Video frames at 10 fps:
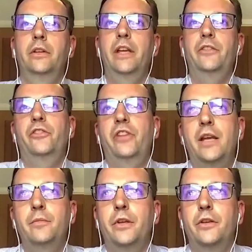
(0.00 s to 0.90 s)
It's a
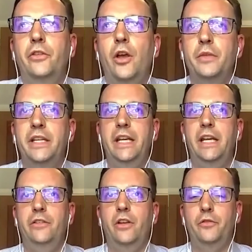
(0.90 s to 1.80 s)
shame that so many
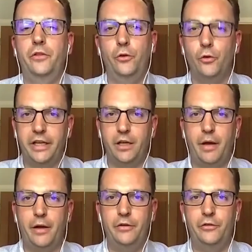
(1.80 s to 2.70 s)
years after talking
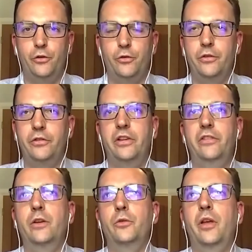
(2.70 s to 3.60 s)
about insurance, it's
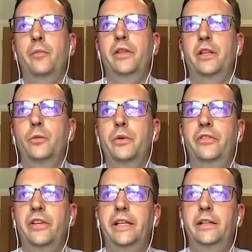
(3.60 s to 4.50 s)
still something that we
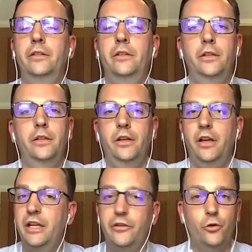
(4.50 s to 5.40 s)
see.
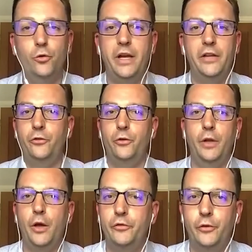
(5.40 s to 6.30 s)
And it's always through
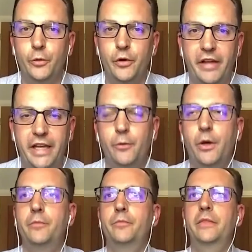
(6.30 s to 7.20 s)
no fault of
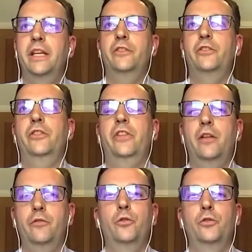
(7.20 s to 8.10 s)
anyone. It's just
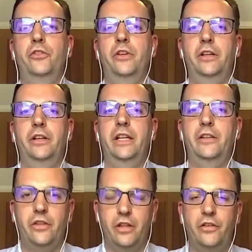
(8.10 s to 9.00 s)
unfortunate. And
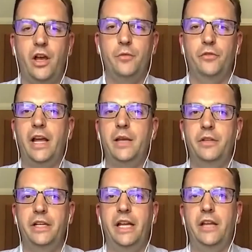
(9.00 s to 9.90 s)
it's at the time of claim
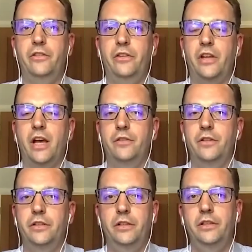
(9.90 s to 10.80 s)
that it gets
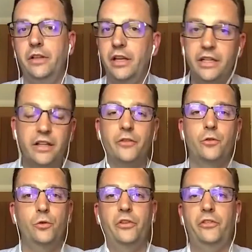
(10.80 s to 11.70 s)
discovered. And it does
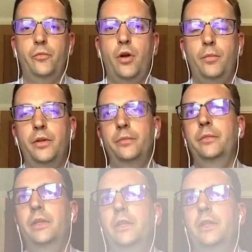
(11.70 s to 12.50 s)
cause us a problem.